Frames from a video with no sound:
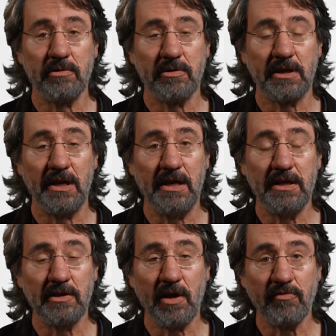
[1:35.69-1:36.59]
with the
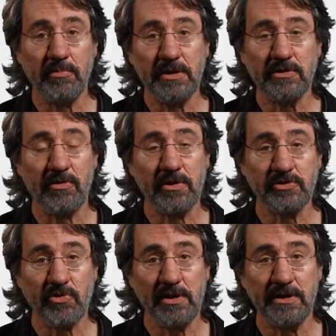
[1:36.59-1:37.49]
Canadian government or the
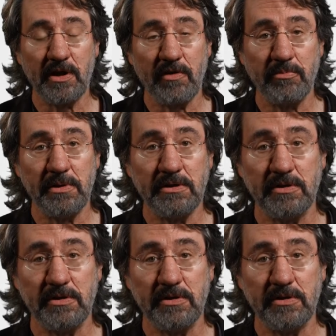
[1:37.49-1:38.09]
Australian government.